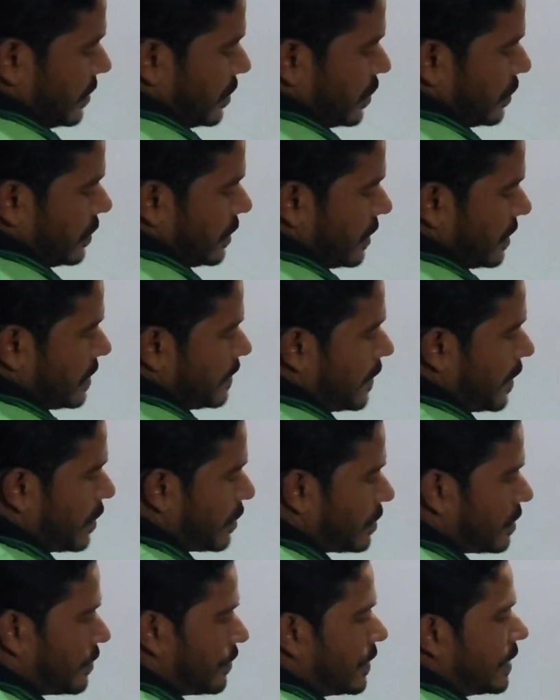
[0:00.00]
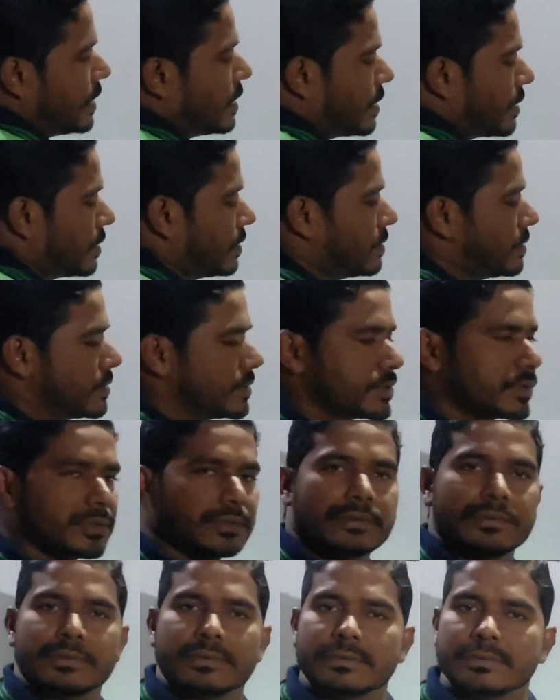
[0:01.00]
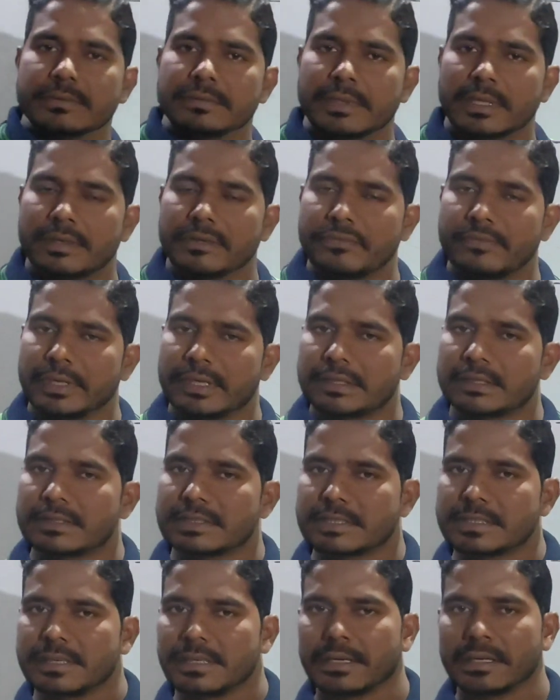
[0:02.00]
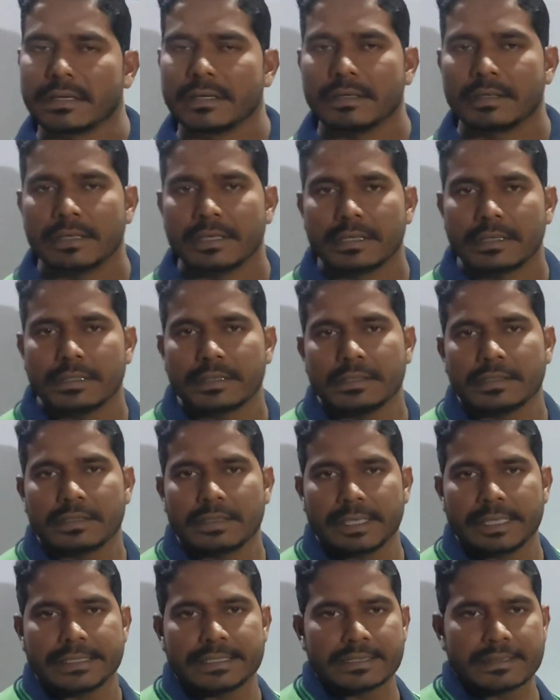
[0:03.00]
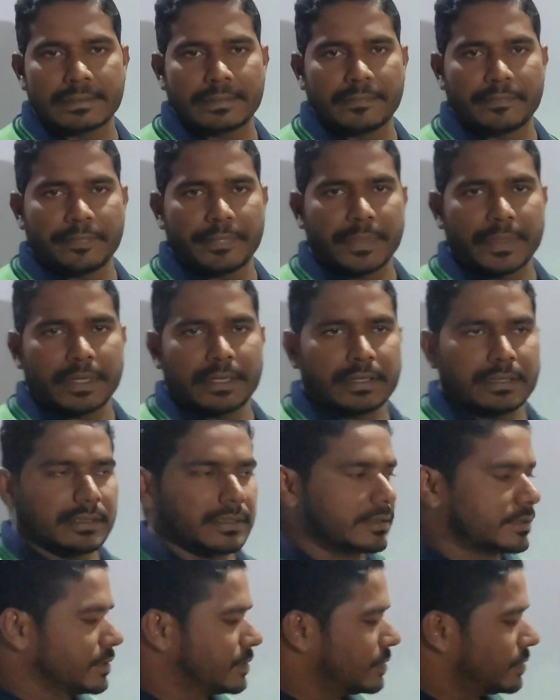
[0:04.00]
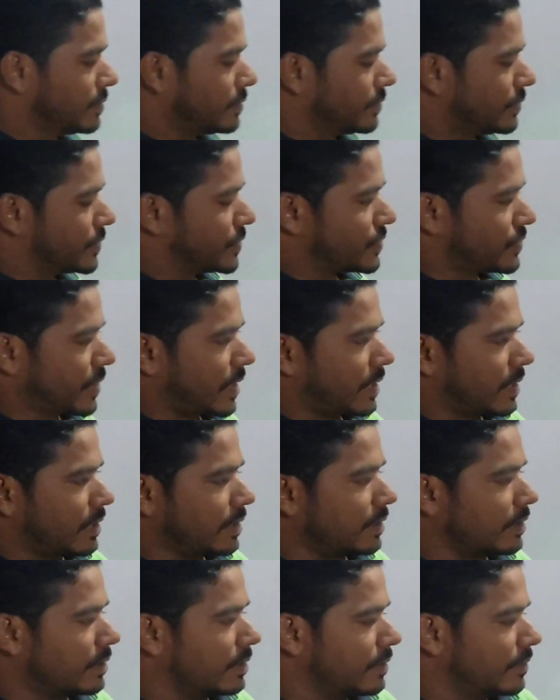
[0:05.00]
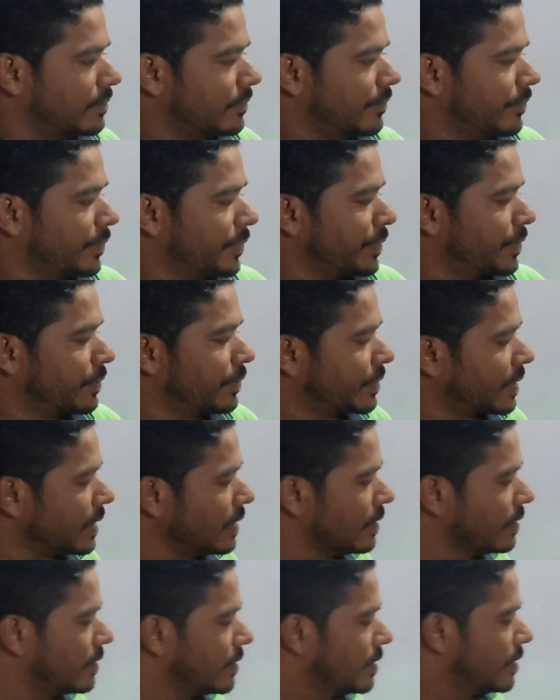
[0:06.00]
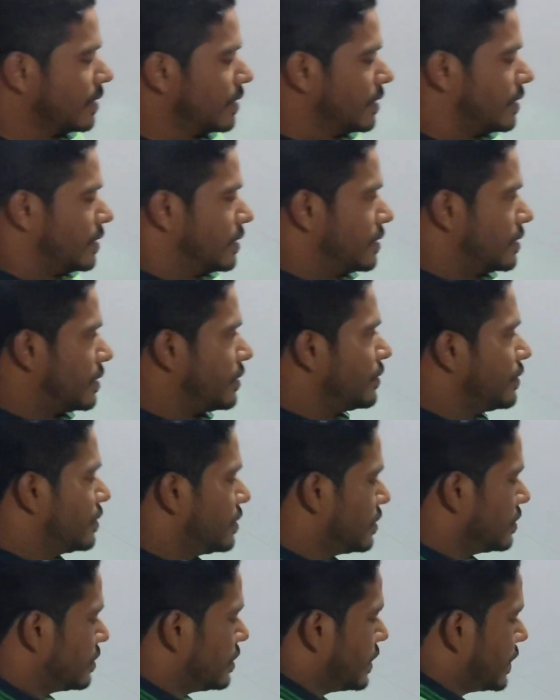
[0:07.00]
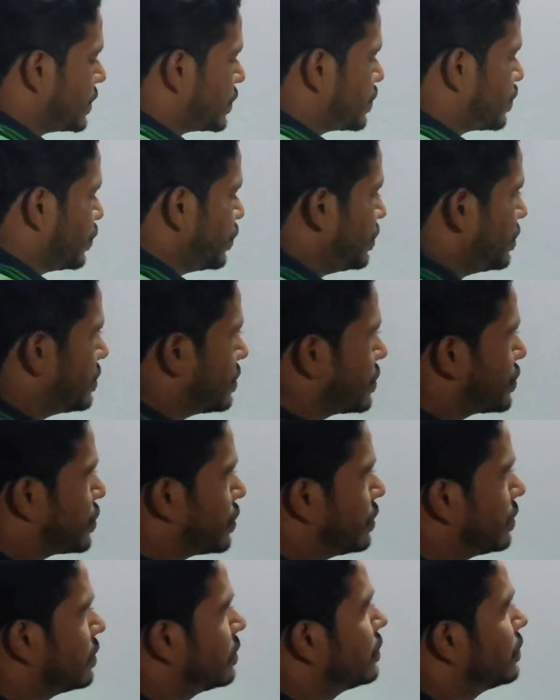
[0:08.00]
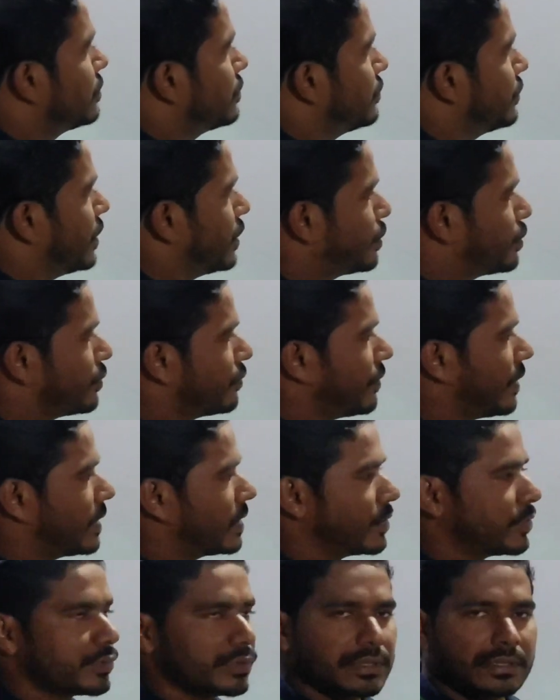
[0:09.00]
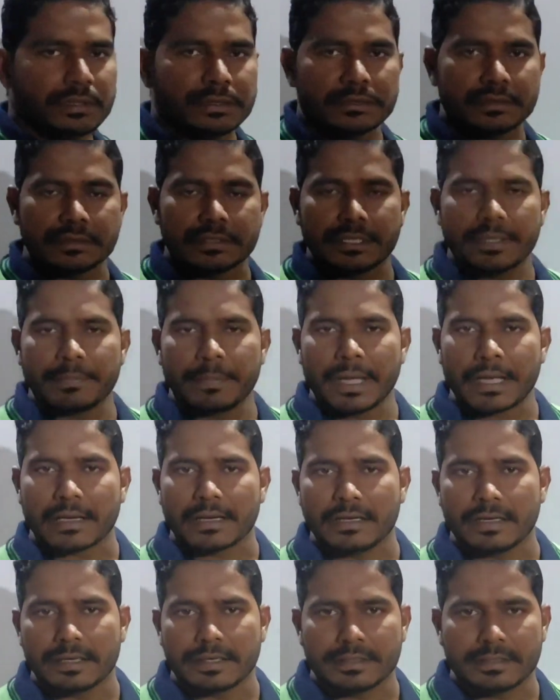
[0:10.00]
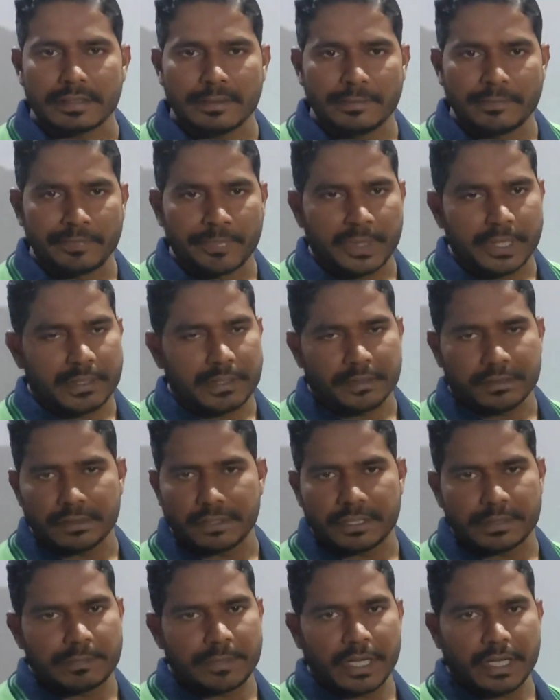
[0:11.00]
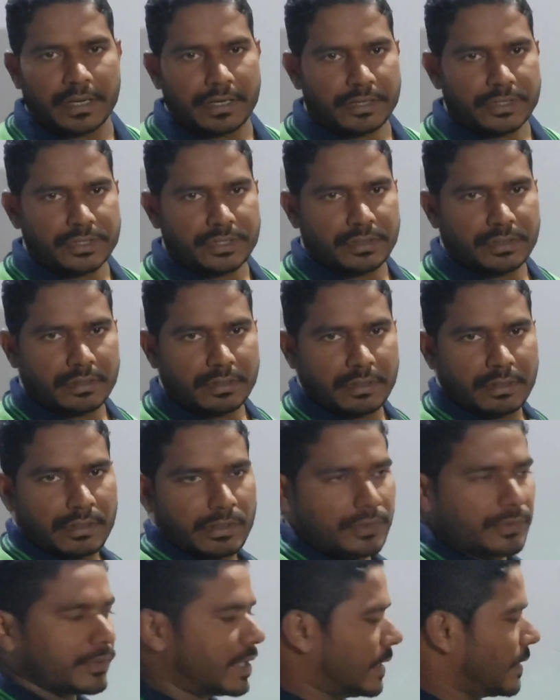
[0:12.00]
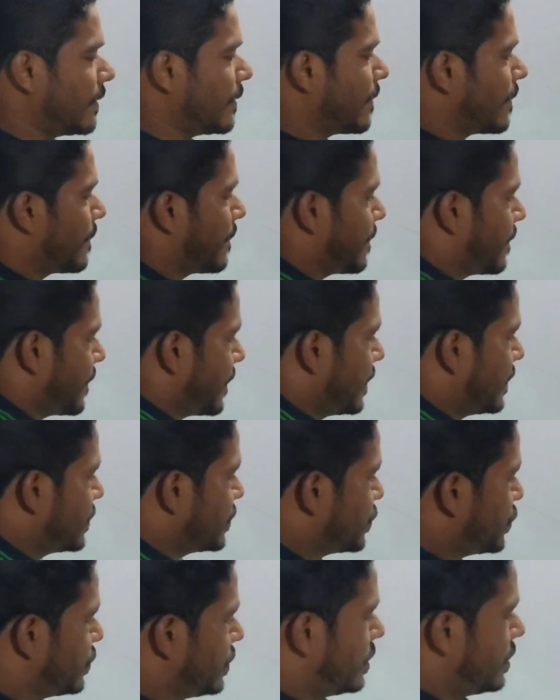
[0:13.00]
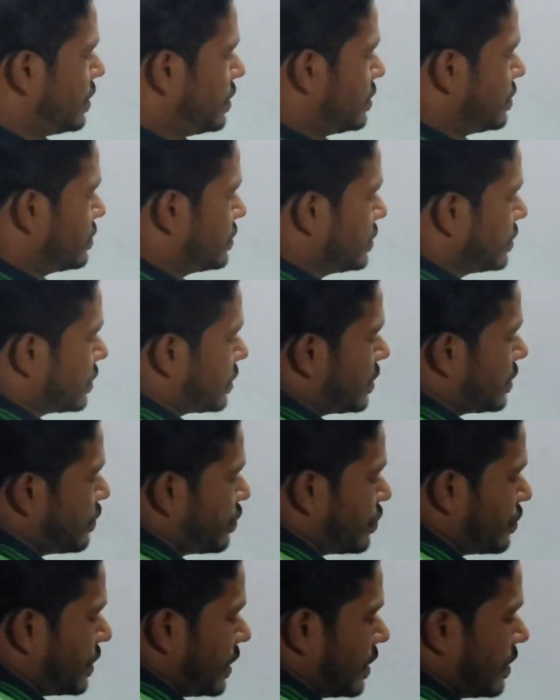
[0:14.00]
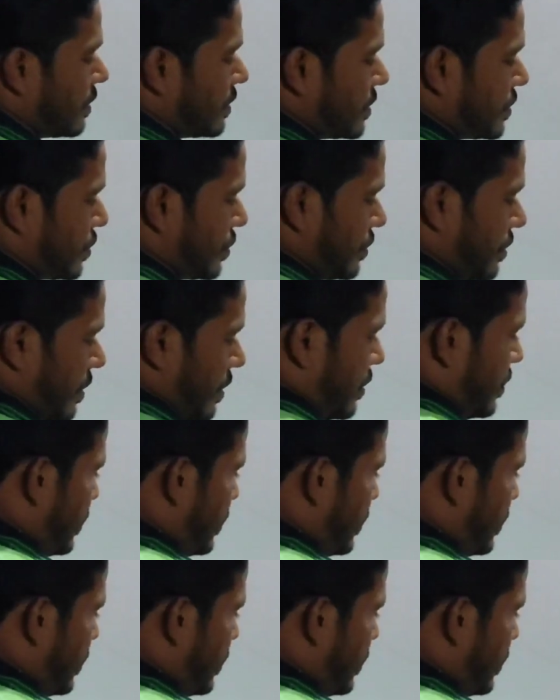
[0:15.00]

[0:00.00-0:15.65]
so with respect to the vertical, so that we are considering as a strike angle. Okay, now let us move. So we have to find out the dip angle and the dip direction. Okay, so we'll come to that. So